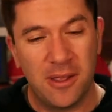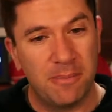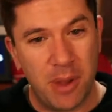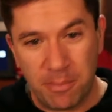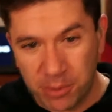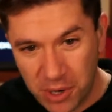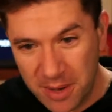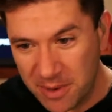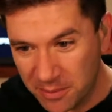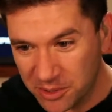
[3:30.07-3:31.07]
but
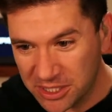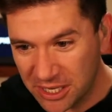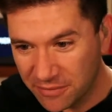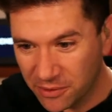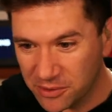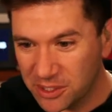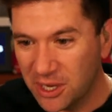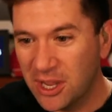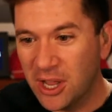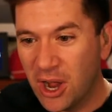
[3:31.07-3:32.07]
premium receivers
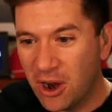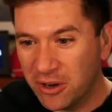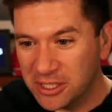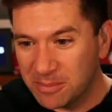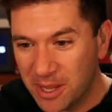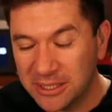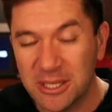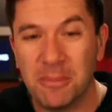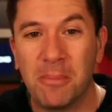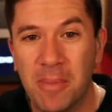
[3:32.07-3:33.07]
are expected
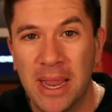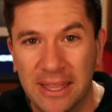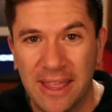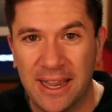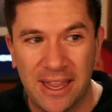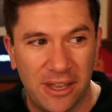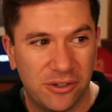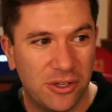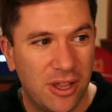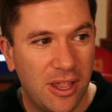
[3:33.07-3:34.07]
to make that catch.